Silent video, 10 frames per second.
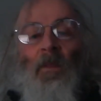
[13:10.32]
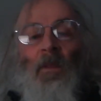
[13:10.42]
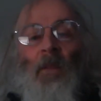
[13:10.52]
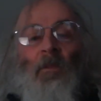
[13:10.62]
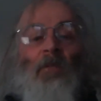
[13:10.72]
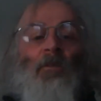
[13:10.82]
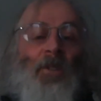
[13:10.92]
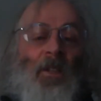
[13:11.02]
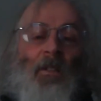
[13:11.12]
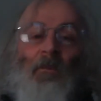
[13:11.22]
then we can reduce
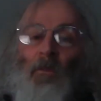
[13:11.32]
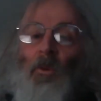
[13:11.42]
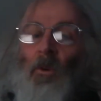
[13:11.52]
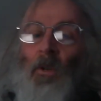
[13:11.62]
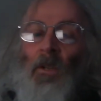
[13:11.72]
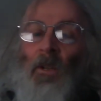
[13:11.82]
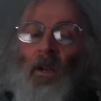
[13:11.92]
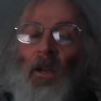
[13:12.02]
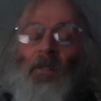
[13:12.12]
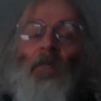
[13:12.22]
that even more.
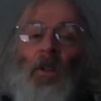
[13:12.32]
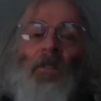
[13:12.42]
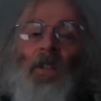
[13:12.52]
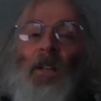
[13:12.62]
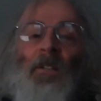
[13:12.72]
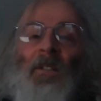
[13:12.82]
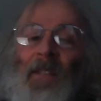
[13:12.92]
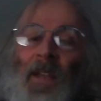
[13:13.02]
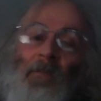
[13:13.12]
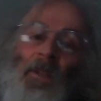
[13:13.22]
And it's a 1 chance in
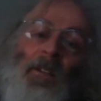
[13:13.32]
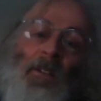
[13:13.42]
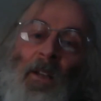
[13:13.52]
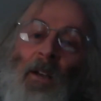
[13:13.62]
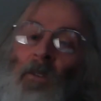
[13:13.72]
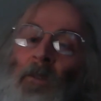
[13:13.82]
10 million now